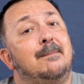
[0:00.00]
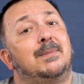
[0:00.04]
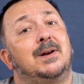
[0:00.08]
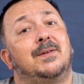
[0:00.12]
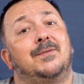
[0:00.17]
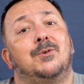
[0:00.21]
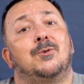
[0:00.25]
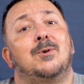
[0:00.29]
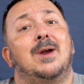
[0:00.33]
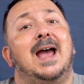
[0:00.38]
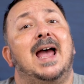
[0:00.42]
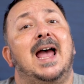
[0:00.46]
but
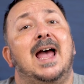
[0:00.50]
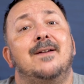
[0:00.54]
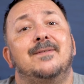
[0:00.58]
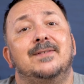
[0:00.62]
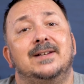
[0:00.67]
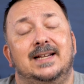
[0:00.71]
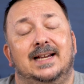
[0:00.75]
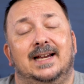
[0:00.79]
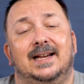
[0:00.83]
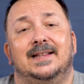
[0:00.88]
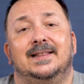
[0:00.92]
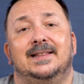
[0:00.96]
if you
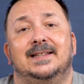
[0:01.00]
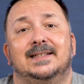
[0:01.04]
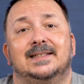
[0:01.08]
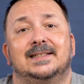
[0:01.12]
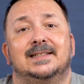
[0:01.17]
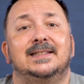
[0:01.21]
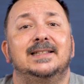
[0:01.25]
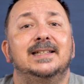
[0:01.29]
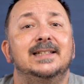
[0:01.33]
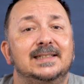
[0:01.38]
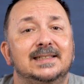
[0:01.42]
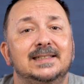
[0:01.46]
haven't had
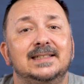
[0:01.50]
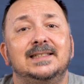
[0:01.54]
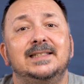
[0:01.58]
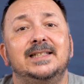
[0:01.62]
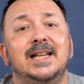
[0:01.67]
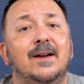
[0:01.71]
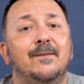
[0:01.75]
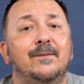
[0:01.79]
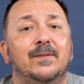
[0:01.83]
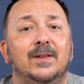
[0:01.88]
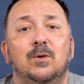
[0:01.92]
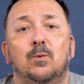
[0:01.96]
this, this is
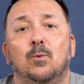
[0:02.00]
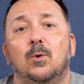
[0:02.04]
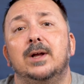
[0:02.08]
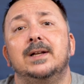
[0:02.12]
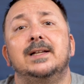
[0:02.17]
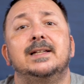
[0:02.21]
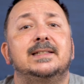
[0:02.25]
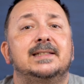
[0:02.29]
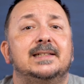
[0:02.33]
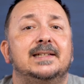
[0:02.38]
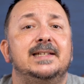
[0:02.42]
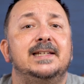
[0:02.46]
definitely
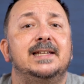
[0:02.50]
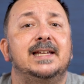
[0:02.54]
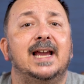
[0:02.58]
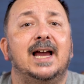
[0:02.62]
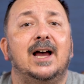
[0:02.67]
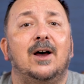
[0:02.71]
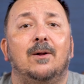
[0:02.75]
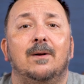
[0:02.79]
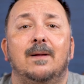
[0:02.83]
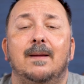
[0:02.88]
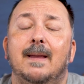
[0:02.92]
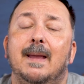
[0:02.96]
one to seek
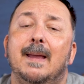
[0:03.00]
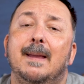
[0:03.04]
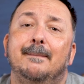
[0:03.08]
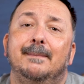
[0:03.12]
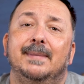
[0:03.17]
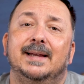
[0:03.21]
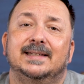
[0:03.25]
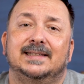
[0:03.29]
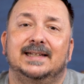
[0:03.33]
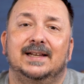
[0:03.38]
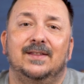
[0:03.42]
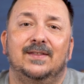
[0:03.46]
out,
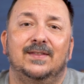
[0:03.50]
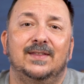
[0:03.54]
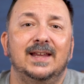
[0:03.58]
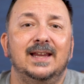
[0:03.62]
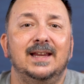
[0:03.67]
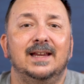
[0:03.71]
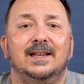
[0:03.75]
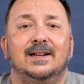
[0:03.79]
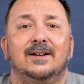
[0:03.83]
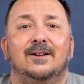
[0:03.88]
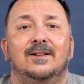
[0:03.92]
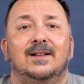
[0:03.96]
because I
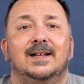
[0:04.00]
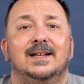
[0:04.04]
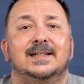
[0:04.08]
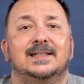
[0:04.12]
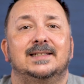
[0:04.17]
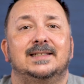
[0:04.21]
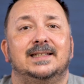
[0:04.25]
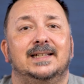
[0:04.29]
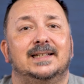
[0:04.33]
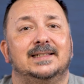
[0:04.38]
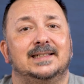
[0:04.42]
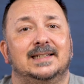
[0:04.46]
think, in all
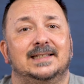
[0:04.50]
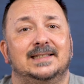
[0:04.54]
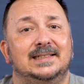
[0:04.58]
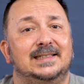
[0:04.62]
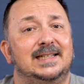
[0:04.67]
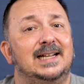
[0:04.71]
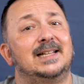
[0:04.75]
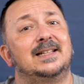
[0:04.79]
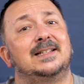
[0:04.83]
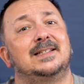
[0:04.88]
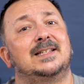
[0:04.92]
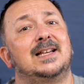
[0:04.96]
honesty, as I
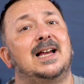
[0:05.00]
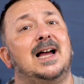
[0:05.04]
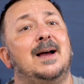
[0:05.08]
said at the